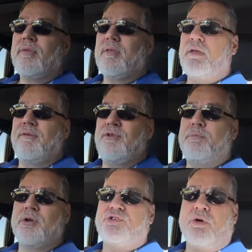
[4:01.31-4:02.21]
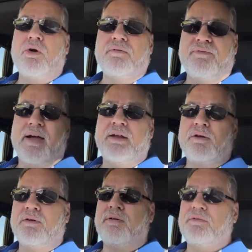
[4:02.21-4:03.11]
if you put your own
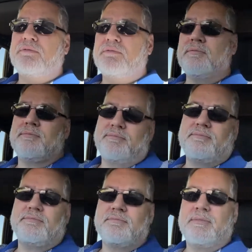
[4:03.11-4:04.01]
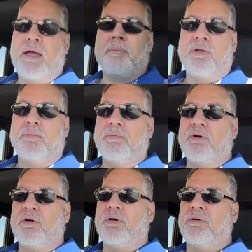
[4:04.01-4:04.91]
vinyl emblem
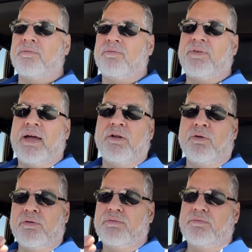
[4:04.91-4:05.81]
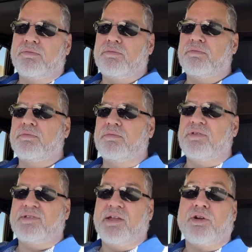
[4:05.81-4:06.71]
or vinyl
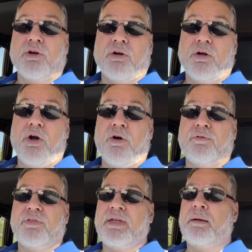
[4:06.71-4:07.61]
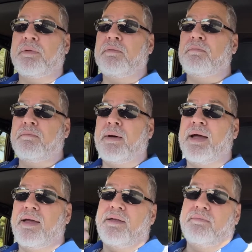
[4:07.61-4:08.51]
sticker over the emblem. My,
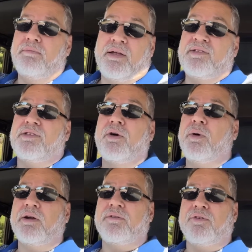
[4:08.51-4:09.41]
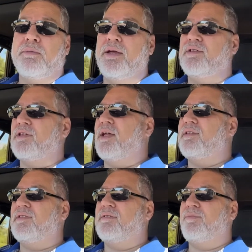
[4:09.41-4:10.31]
it's still working for me, so
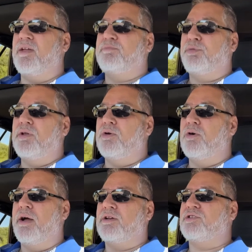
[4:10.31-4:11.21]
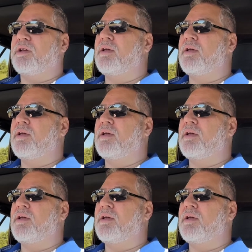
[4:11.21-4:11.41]
that's that's pretty cool actually.